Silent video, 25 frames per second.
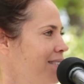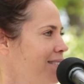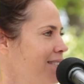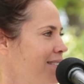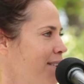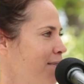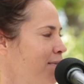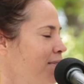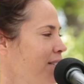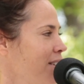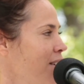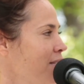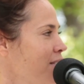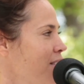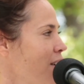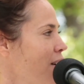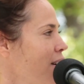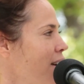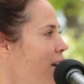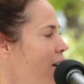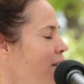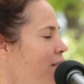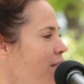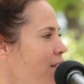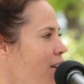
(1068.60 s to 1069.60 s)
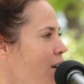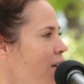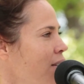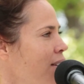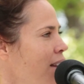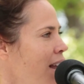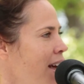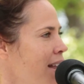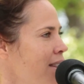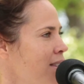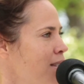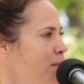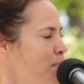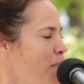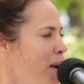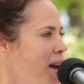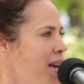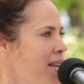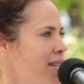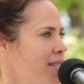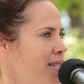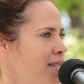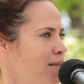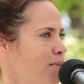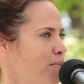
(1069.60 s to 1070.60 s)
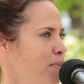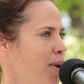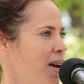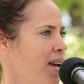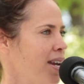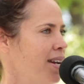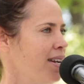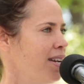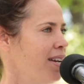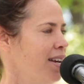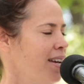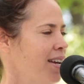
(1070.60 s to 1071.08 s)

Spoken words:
Definitely on the online space, but